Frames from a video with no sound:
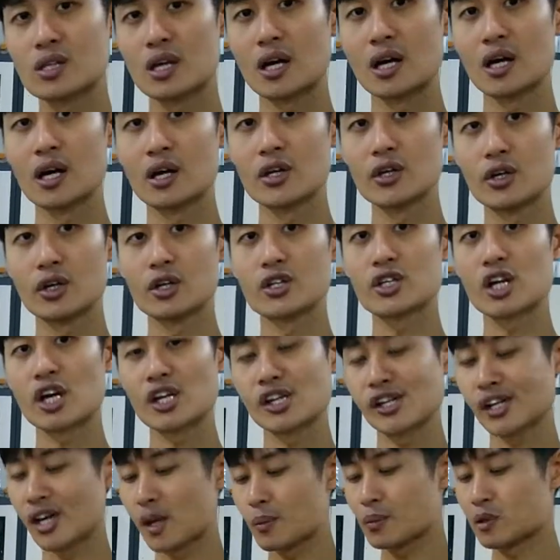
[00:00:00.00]
your
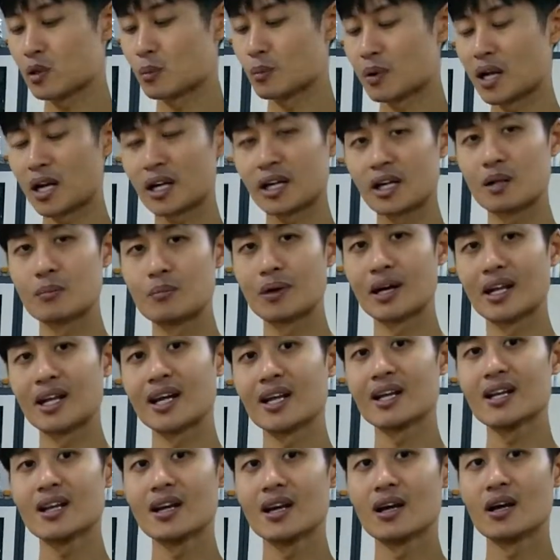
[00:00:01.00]
charging cable to plug in, but
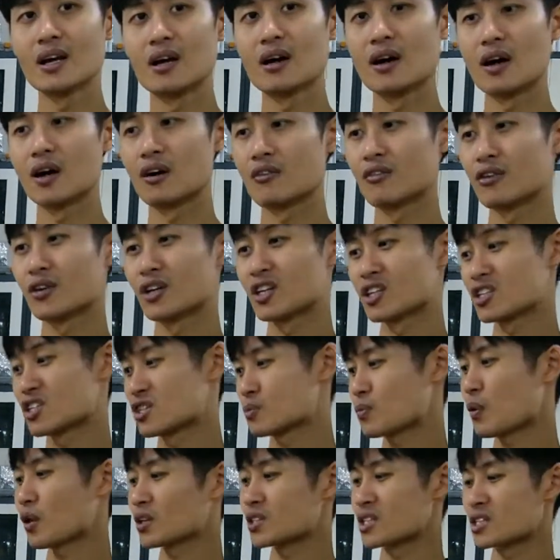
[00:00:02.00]
then for the
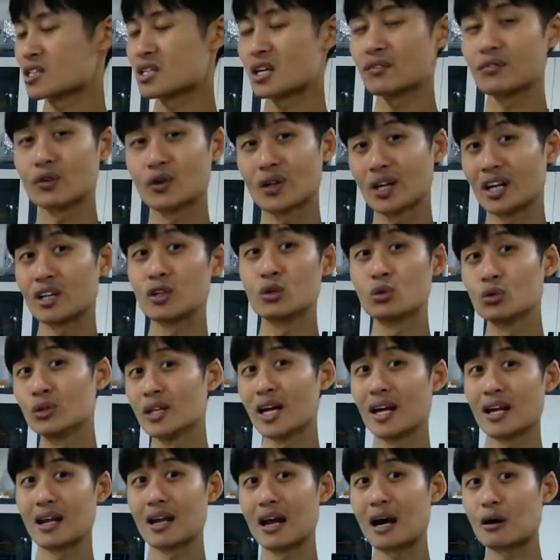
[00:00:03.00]
sports itself, you can't do
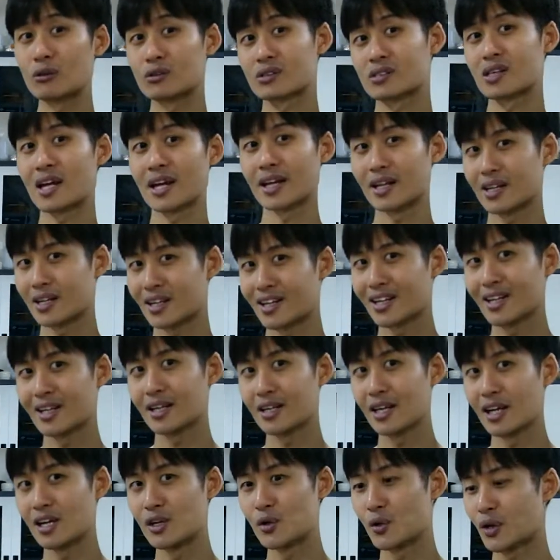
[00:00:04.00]
that outside,
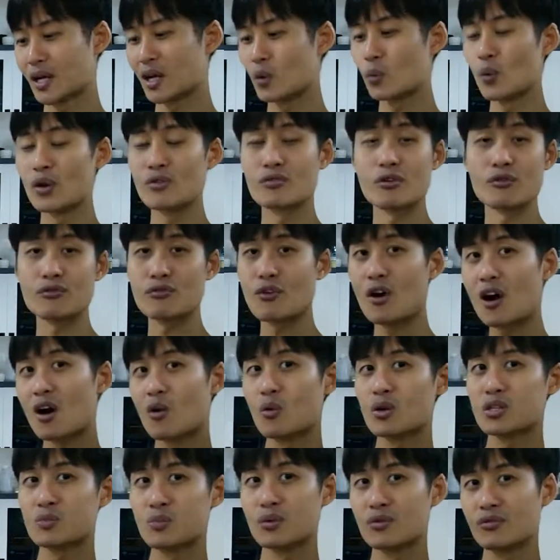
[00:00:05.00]
and you can't wait for 4
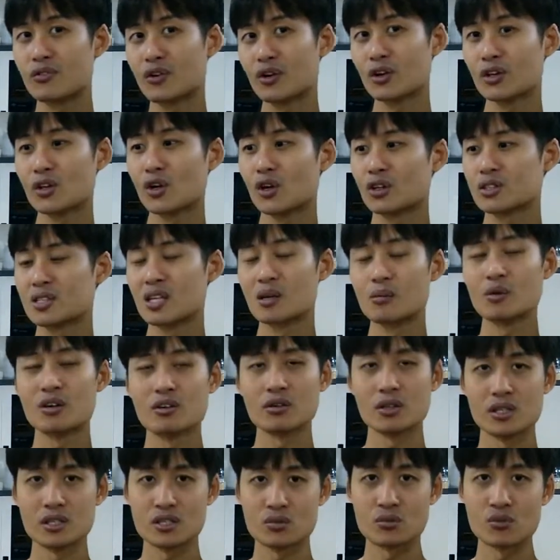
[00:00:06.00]
hours before your saber
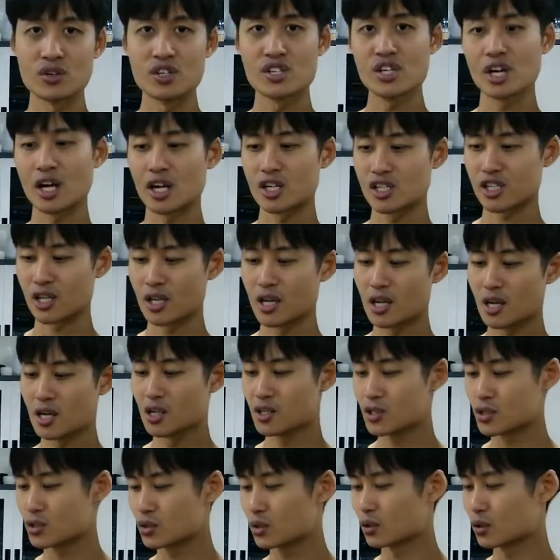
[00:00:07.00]
is recharged.
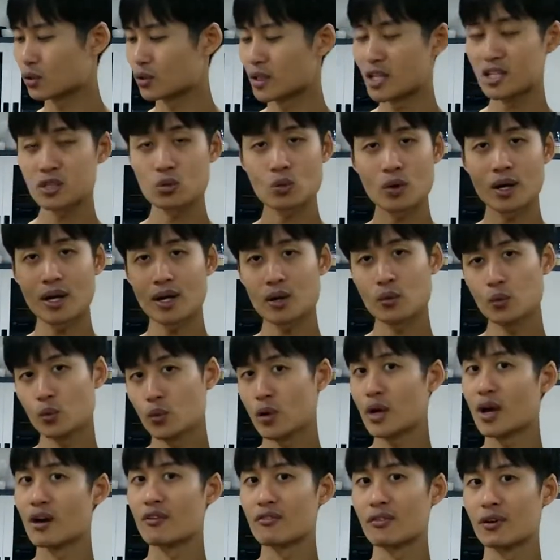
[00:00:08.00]
So that's why we
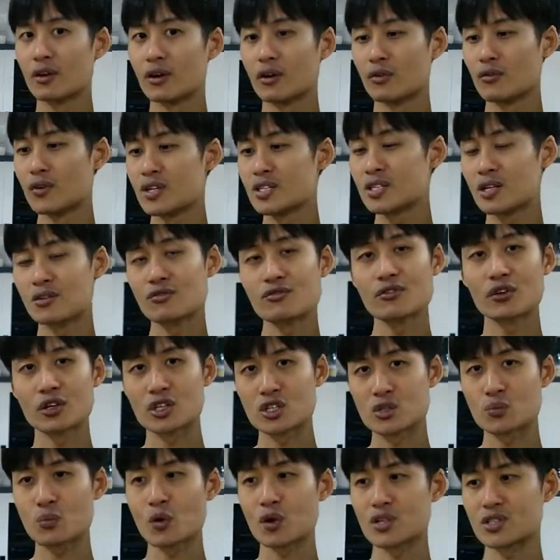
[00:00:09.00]
have a reason for the
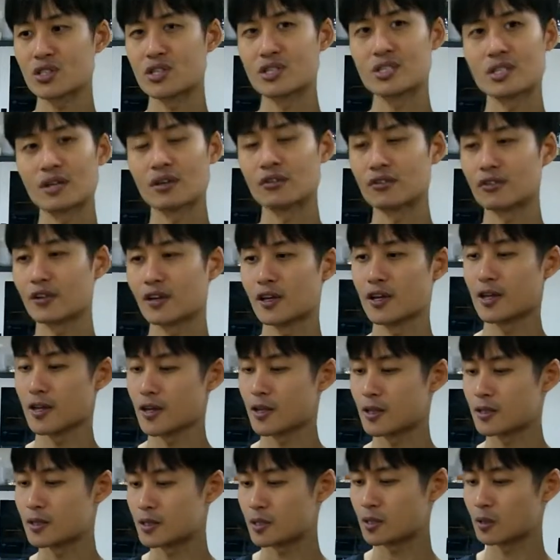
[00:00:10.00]
sports itself.
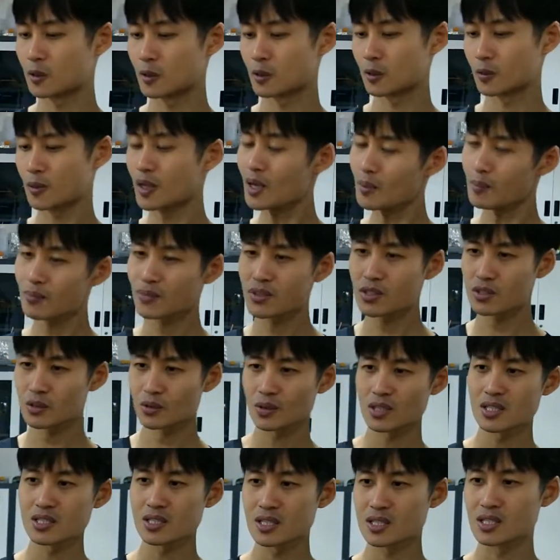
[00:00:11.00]
So yeah, so
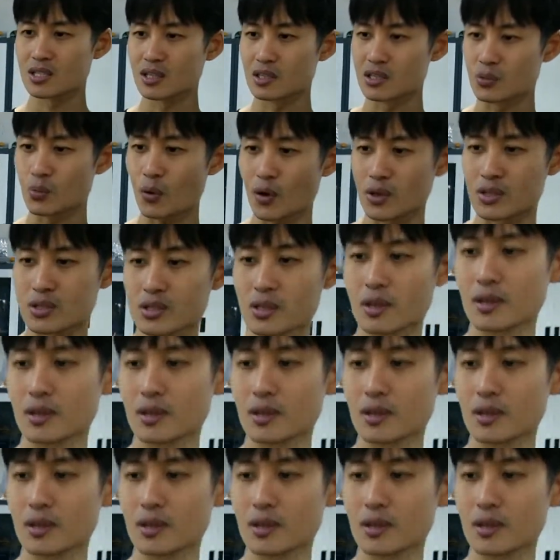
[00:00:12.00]
this is the sports